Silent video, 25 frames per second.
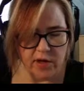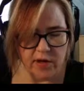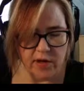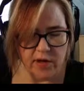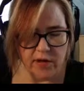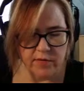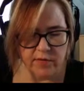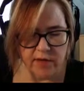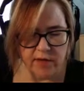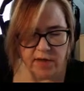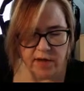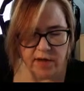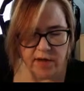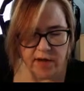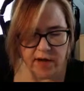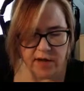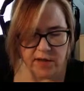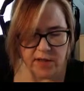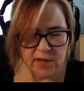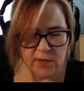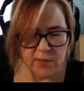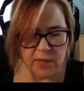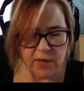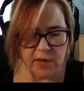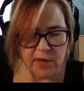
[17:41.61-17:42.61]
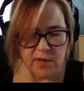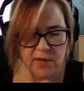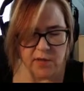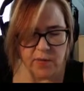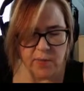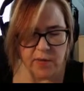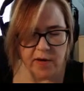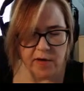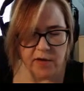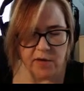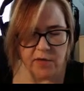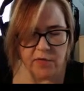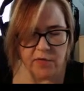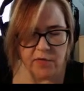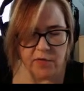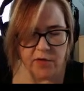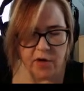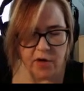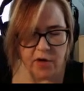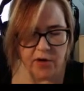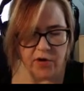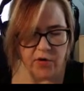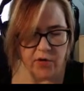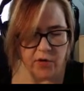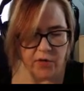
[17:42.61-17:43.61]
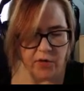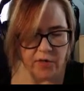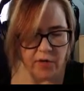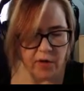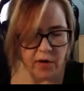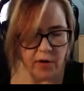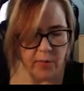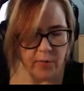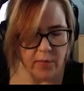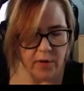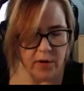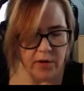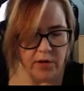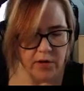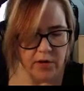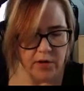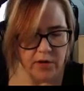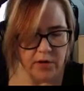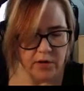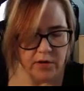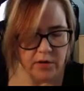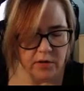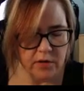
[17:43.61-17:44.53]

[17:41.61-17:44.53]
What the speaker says: That was a lot of spell space for not doing very much.